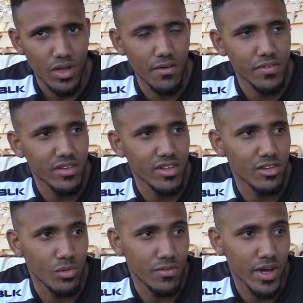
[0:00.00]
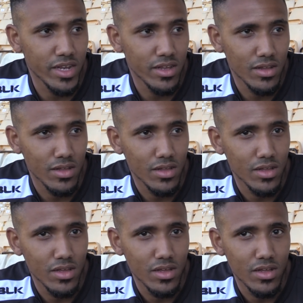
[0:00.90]
having the season we've had
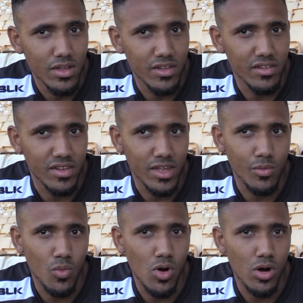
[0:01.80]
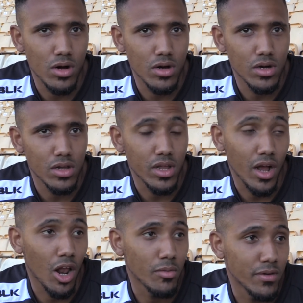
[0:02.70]
to seeing what the
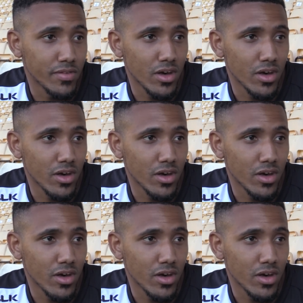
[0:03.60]
club have